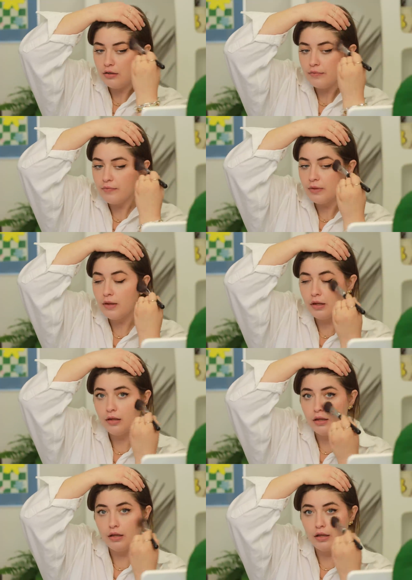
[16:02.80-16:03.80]

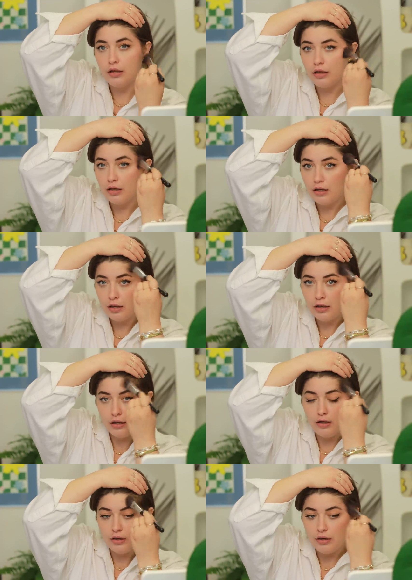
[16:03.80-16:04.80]

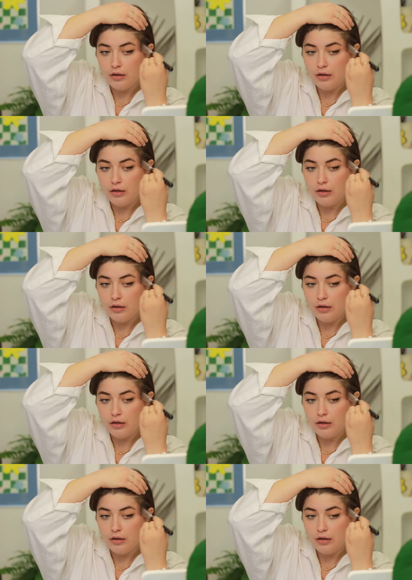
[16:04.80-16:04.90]
[no speech]